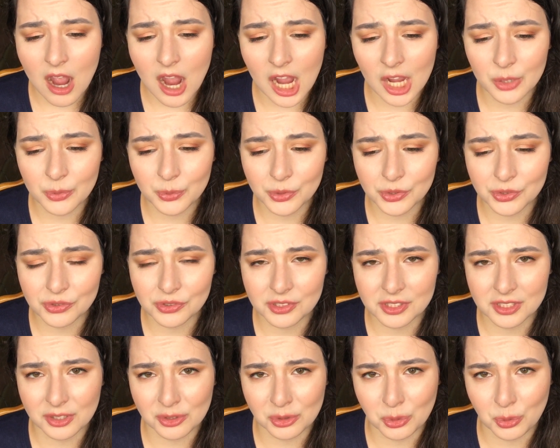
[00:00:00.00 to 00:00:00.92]
I
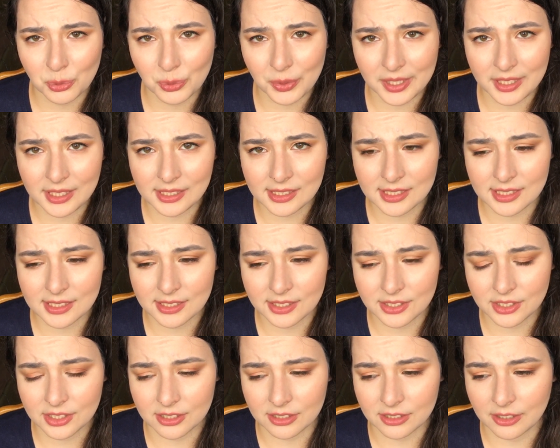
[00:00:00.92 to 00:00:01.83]
want zero
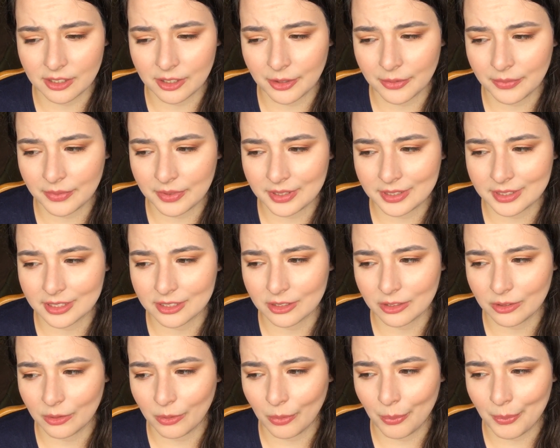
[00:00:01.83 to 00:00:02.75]
waste
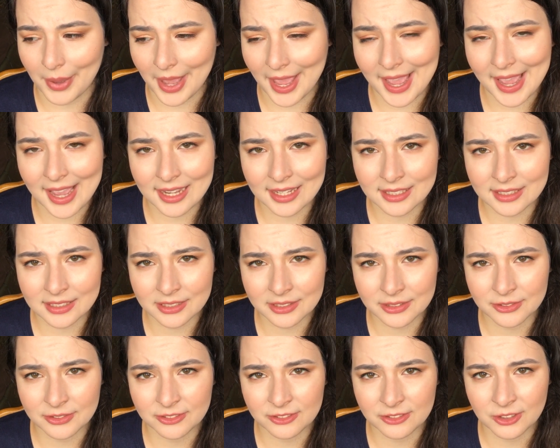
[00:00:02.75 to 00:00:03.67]
little
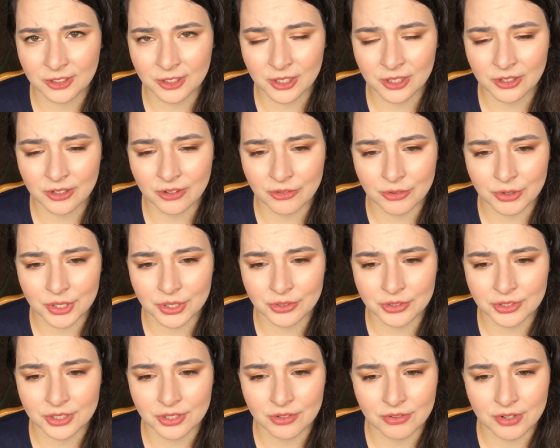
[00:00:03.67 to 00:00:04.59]
bags for
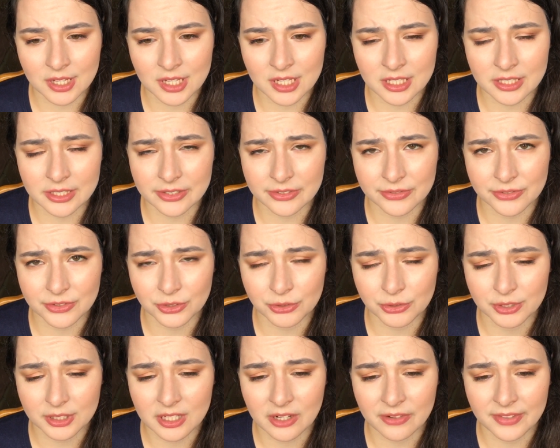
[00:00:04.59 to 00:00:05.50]
groceries,
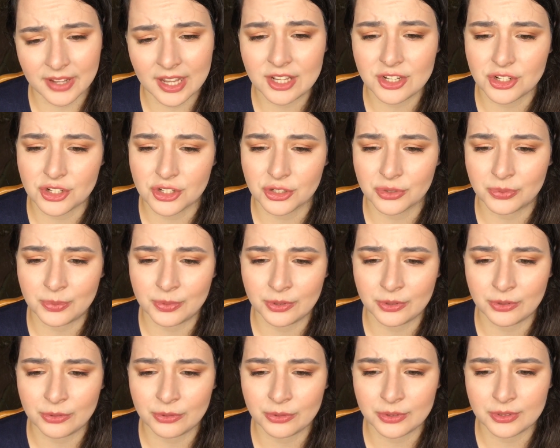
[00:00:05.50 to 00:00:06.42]
fruits and
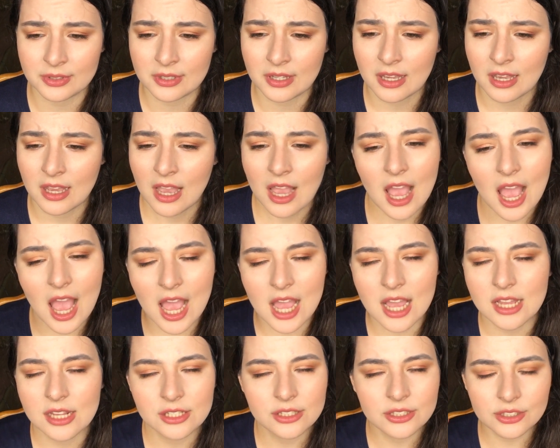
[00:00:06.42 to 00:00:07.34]
vegetables,
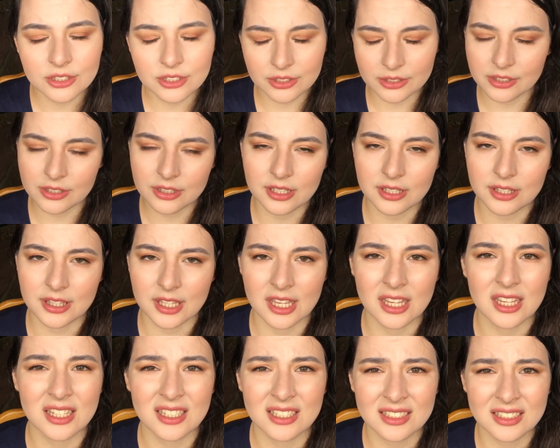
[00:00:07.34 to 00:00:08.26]
and the
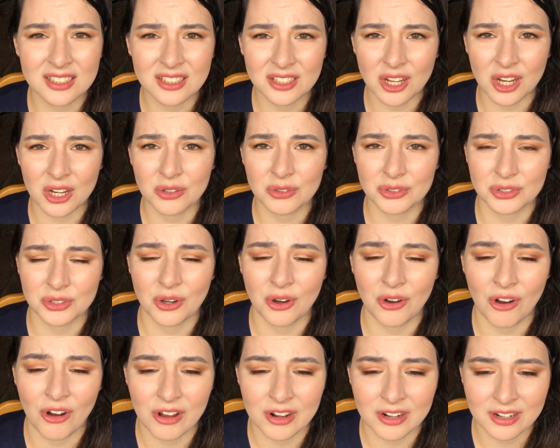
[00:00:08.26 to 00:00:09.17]
thing goes
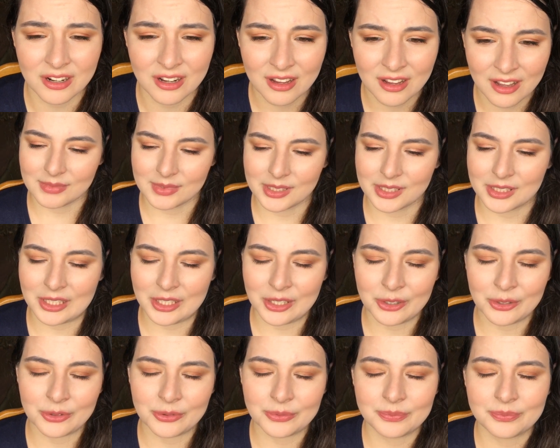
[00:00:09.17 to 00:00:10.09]
on.
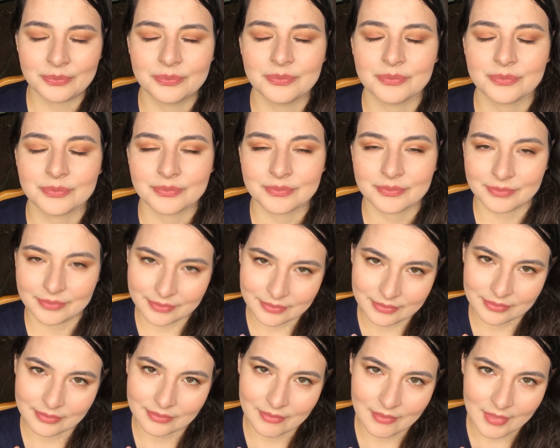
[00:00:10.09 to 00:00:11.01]
So
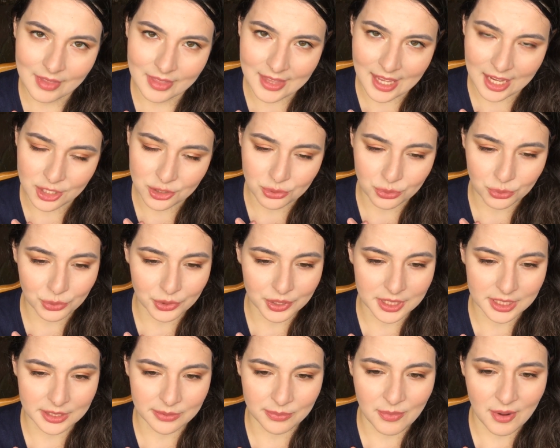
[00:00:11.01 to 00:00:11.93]
that
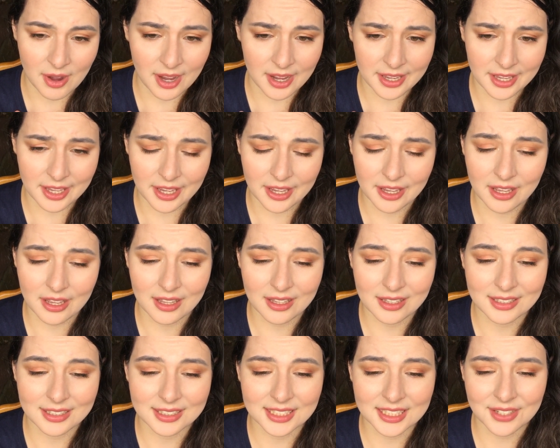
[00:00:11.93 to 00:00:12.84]
was my
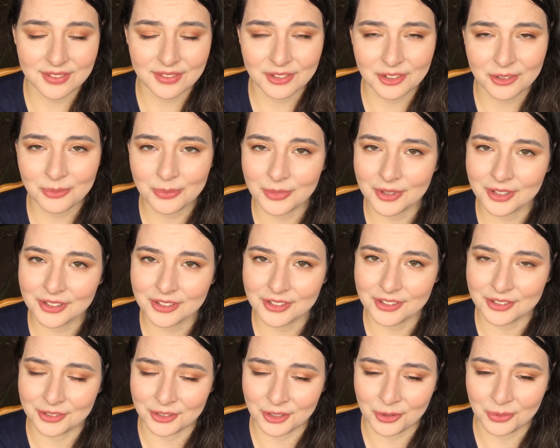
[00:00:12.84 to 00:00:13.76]

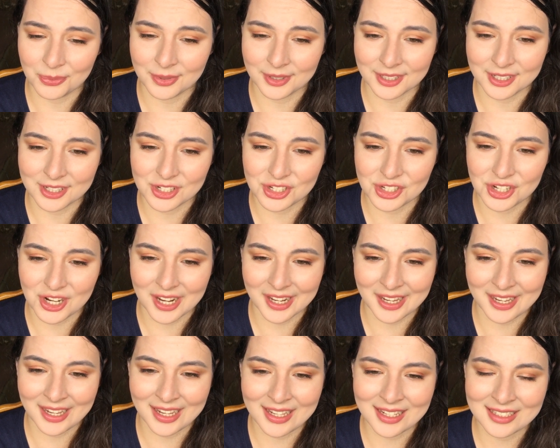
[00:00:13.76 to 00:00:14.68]
7-month no-buy
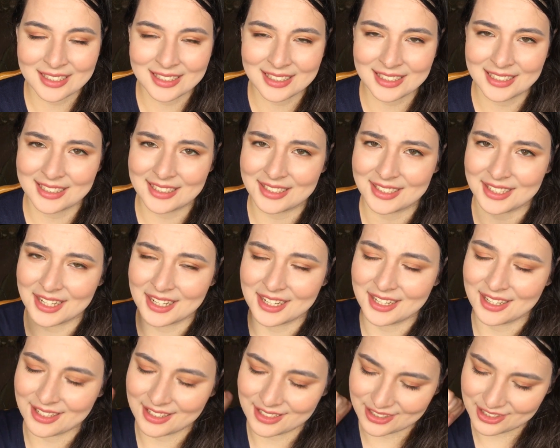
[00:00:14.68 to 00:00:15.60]
check-in,
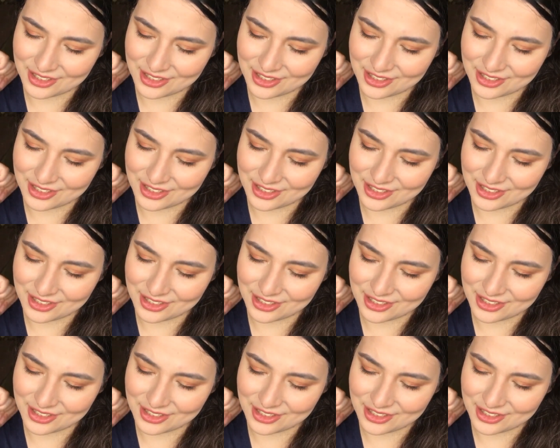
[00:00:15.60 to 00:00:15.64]
staying